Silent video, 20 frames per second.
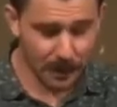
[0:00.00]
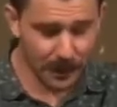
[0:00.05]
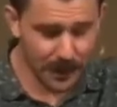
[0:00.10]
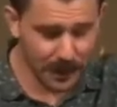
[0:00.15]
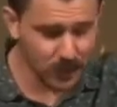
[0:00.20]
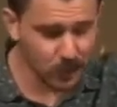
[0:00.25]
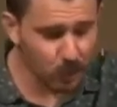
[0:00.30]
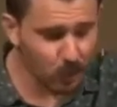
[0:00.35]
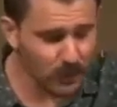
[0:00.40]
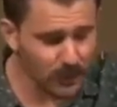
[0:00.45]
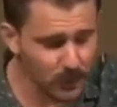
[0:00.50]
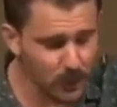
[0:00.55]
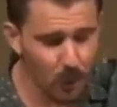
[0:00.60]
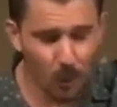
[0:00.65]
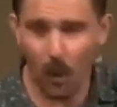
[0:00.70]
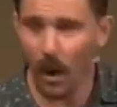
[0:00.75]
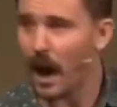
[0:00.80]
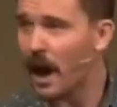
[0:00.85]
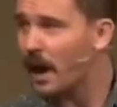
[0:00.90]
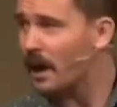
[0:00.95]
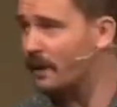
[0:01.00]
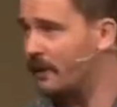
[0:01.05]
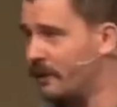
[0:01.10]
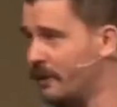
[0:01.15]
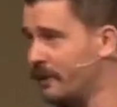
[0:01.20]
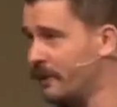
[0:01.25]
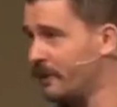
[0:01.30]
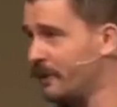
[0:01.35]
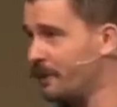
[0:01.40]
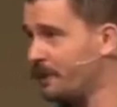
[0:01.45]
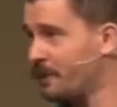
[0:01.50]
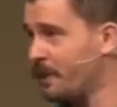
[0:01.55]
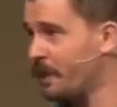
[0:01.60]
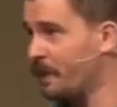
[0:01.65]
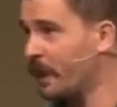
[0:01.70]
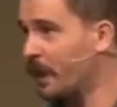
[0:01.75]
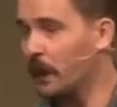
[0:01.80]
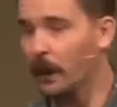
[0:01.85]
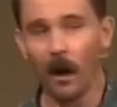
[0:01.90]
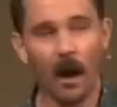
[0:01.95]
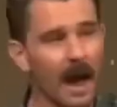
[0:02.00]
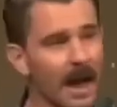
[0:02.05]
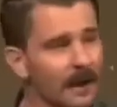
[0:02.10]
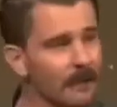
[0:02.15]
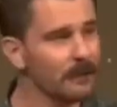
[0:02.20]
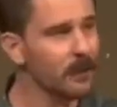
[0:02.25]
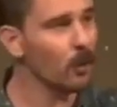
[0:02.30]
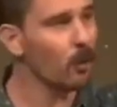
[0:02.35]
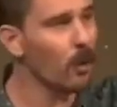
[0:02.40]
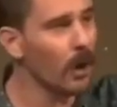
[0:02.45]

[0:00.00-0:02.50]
This was the one, the light of the